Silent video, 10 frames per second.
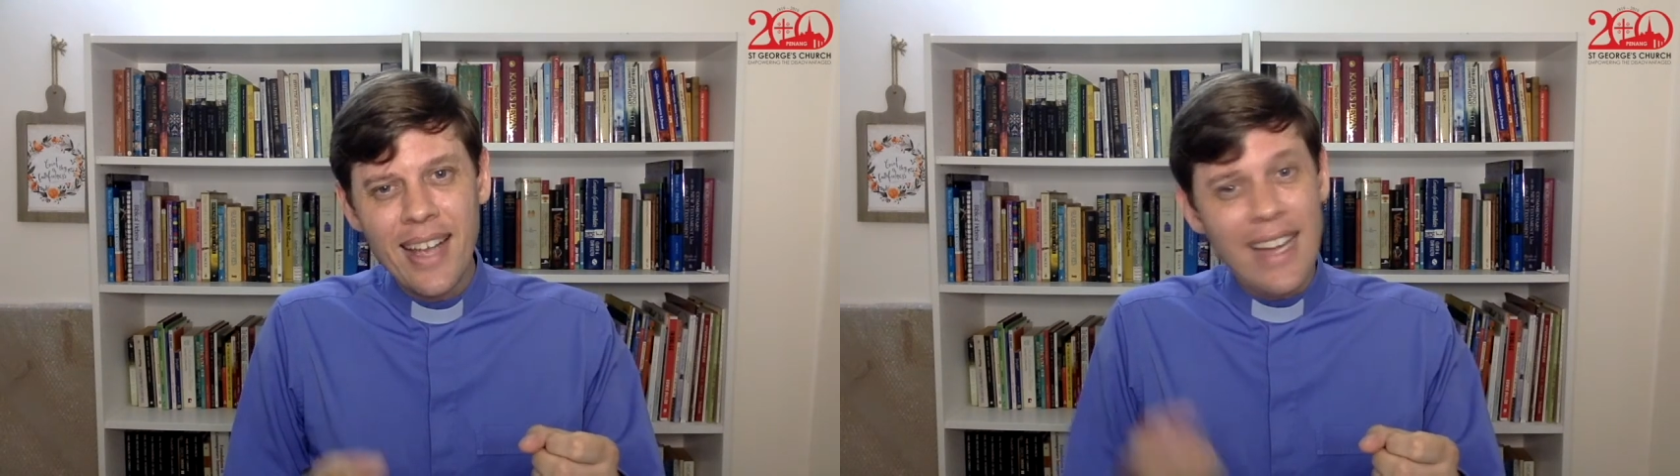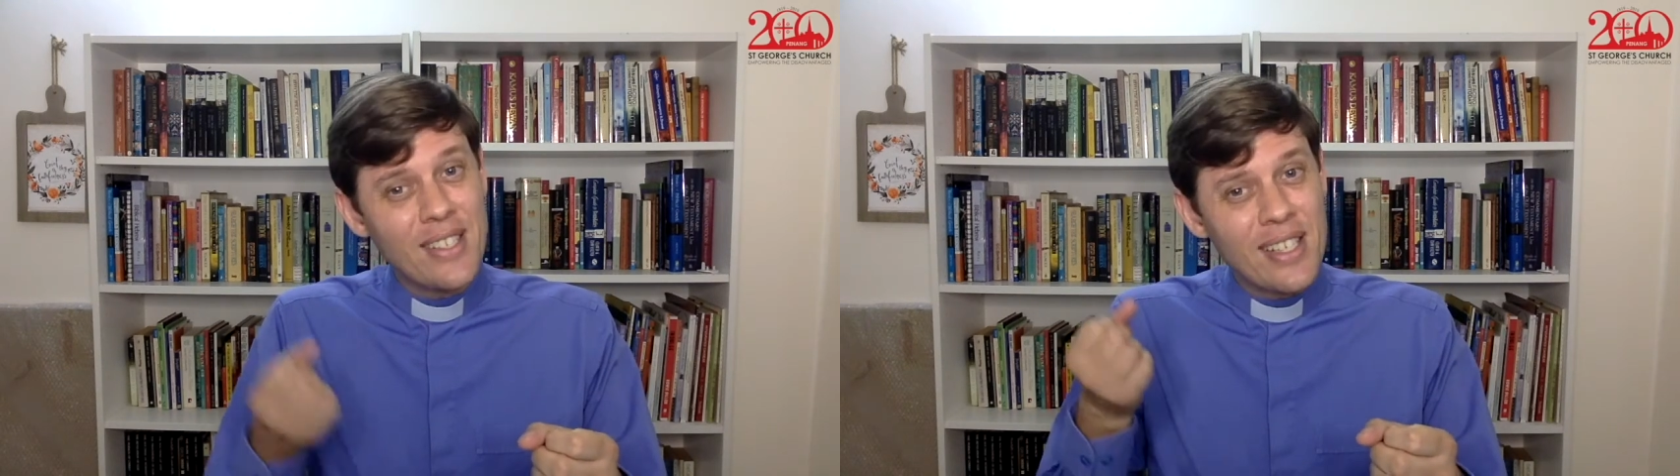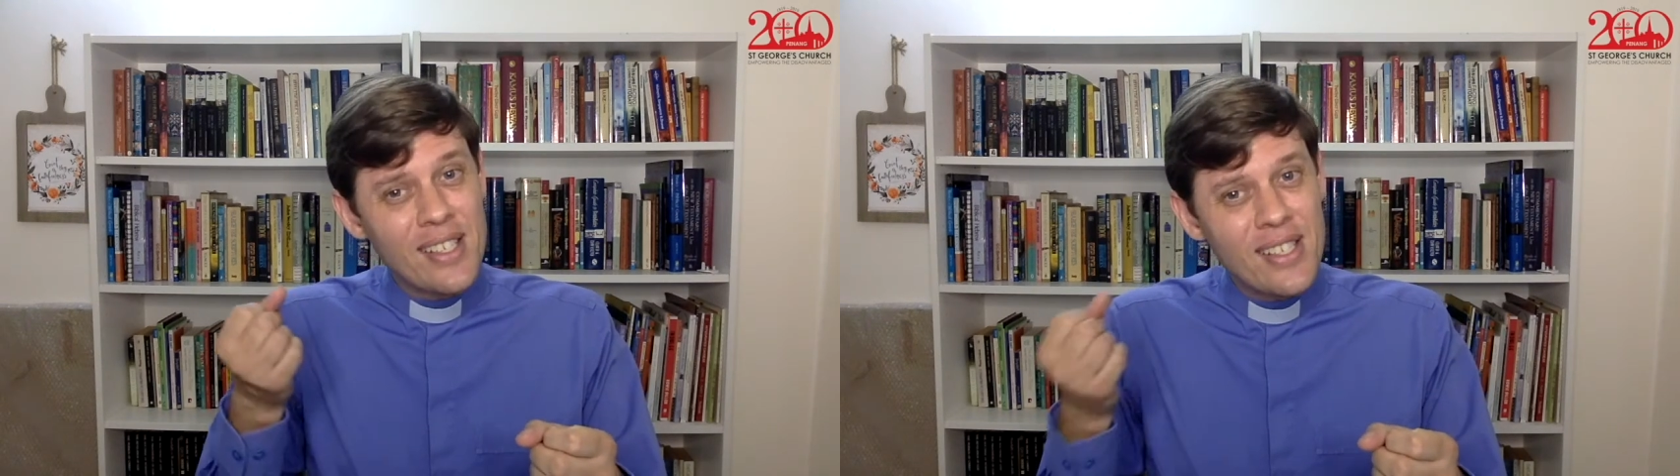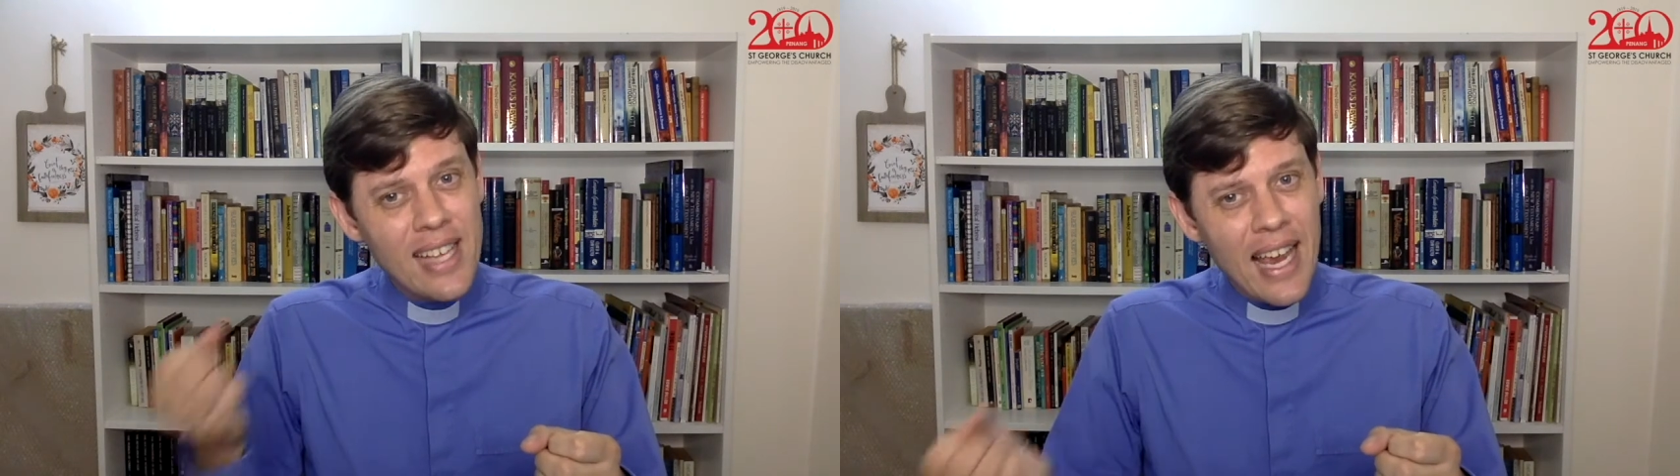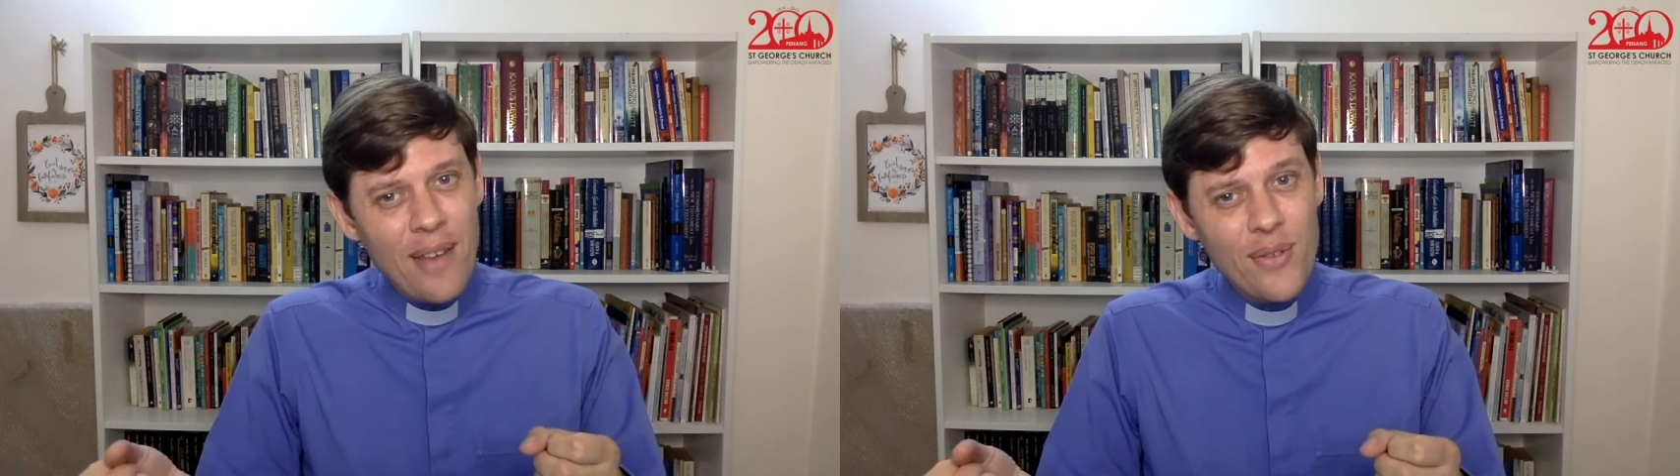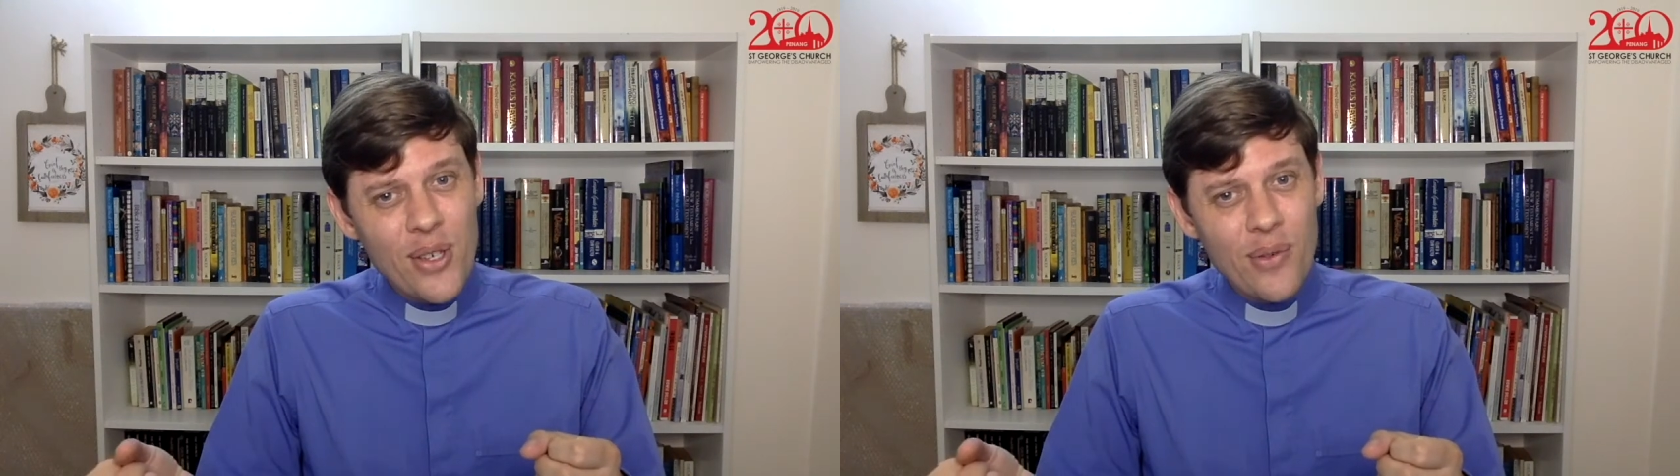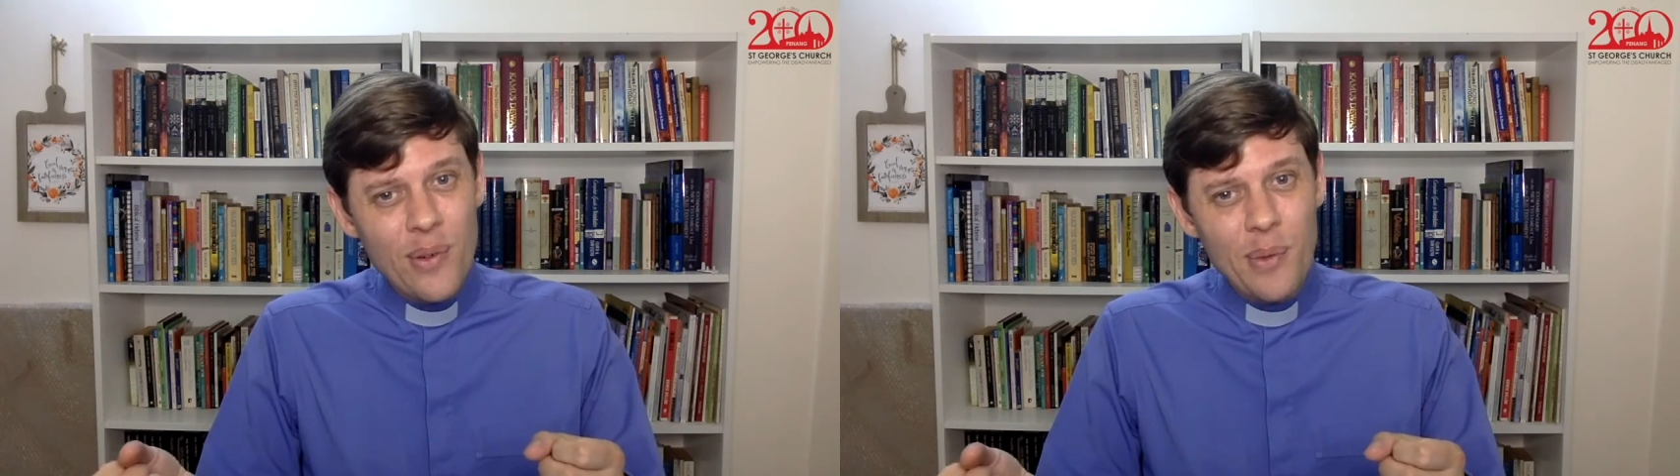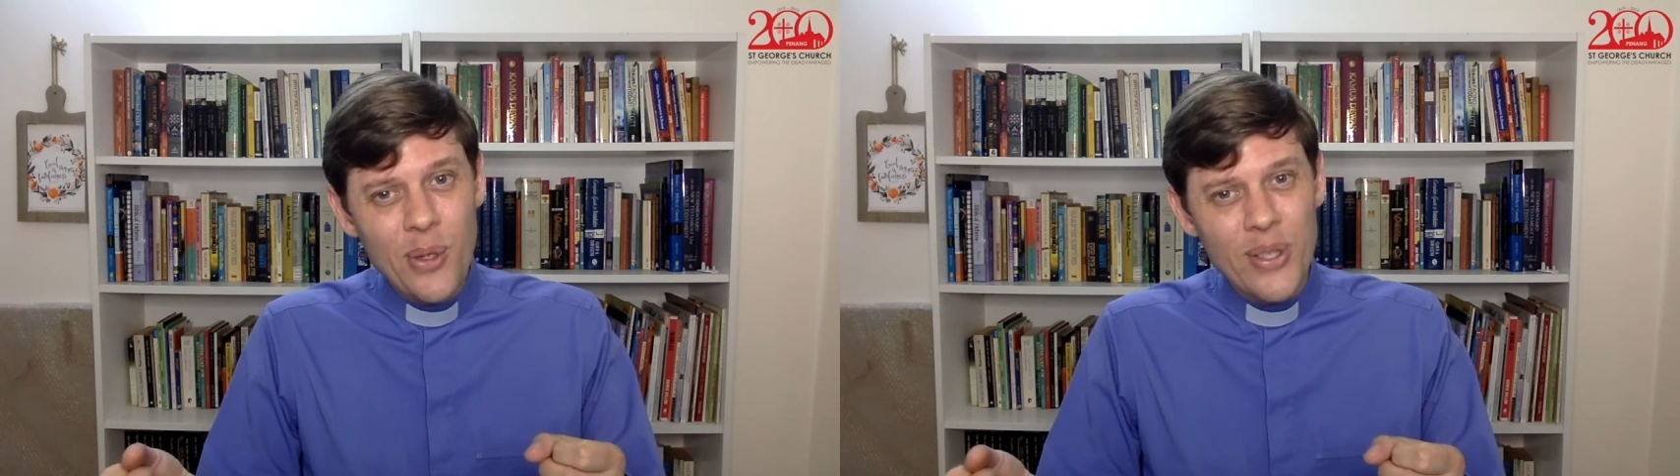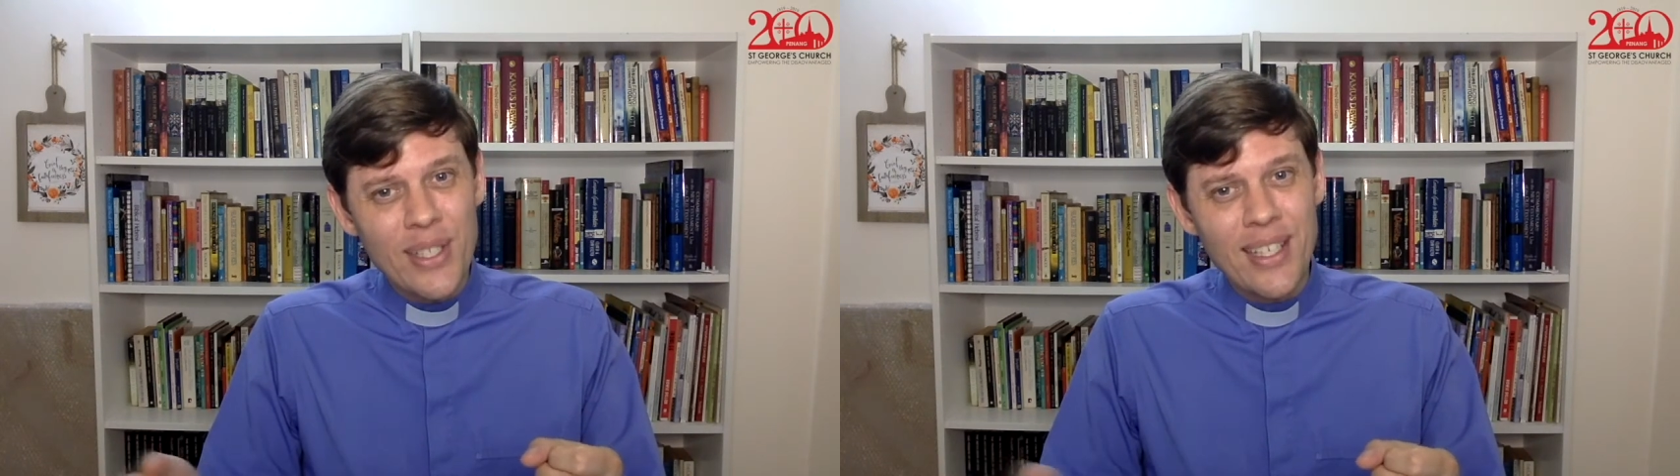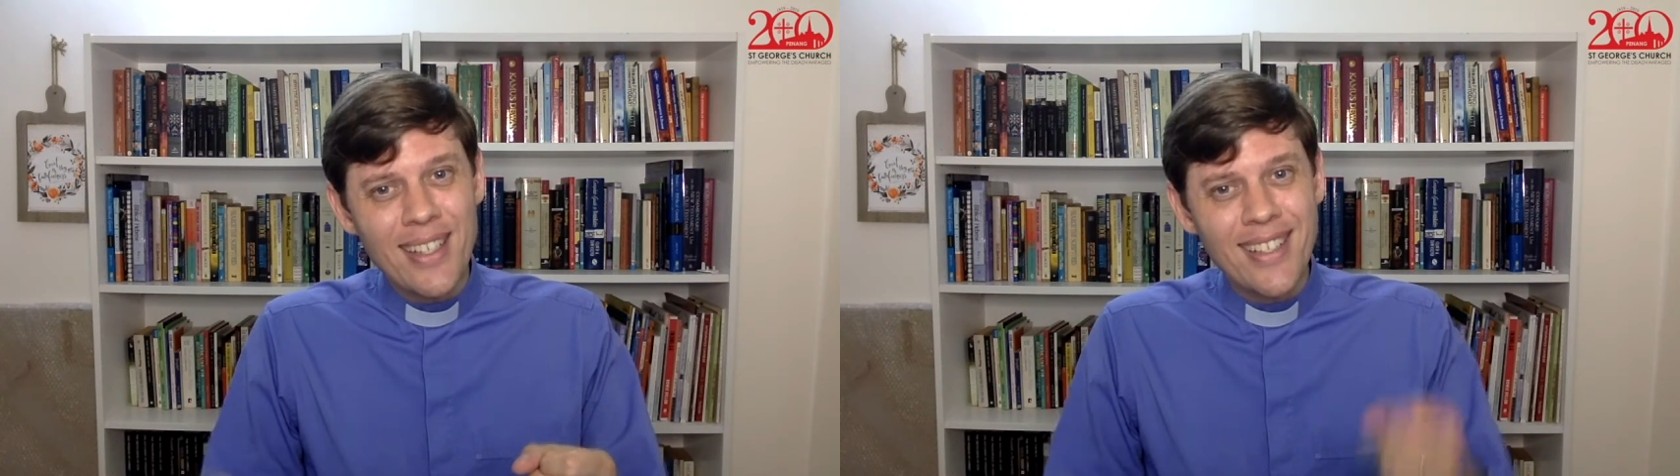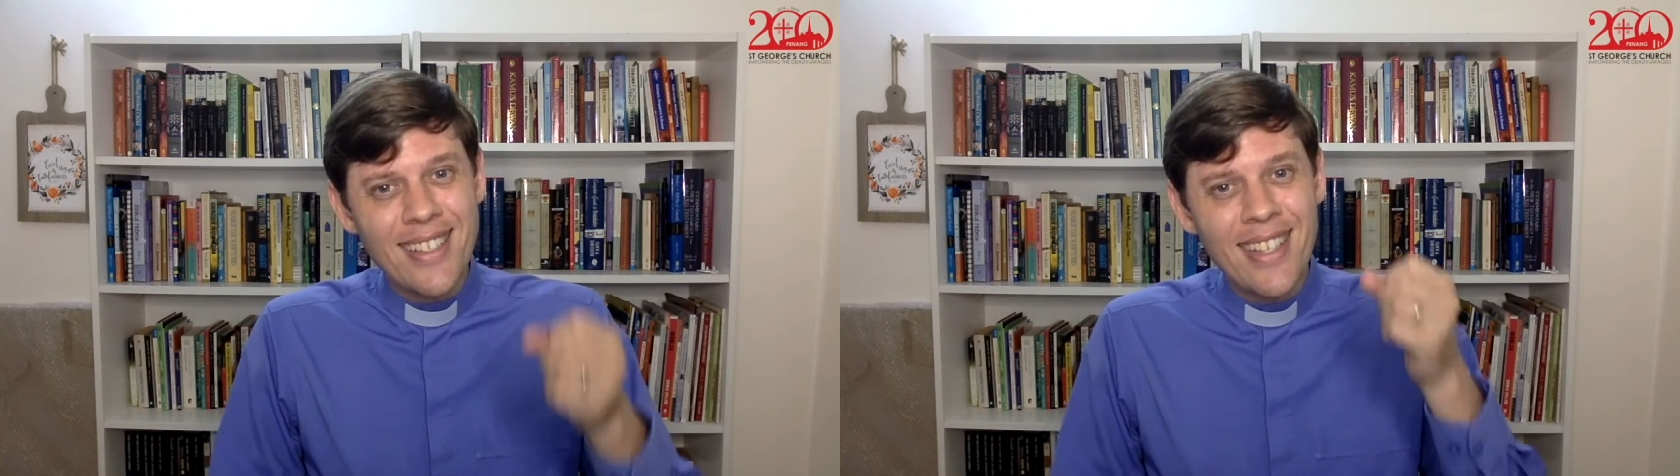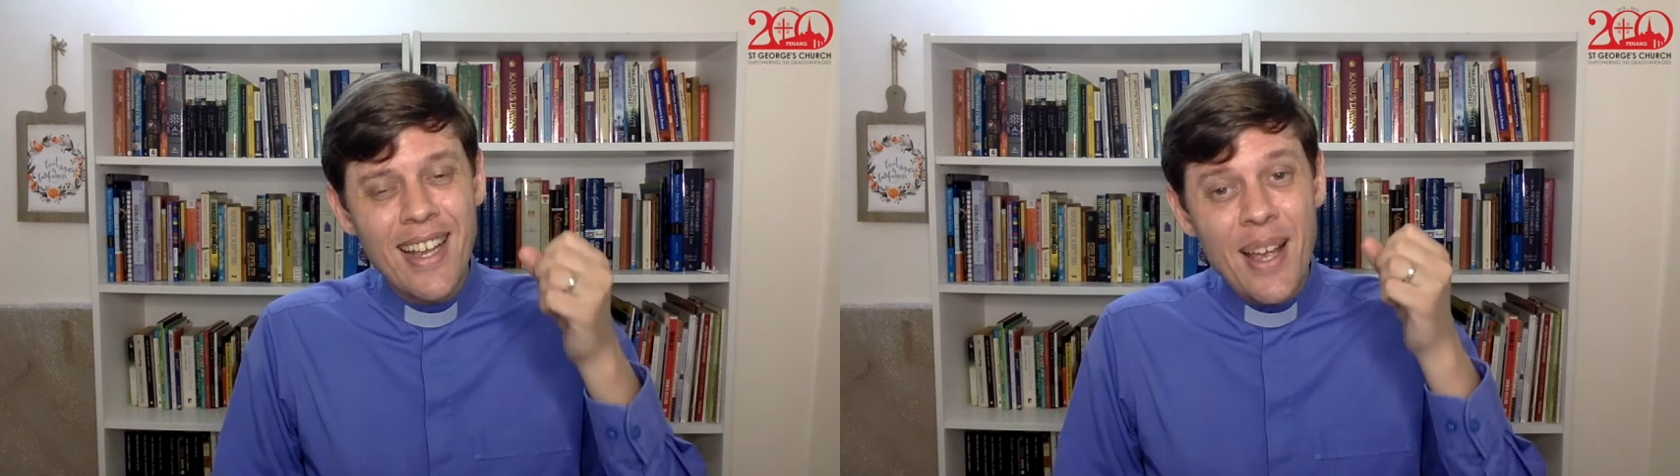as he saves you from your sins,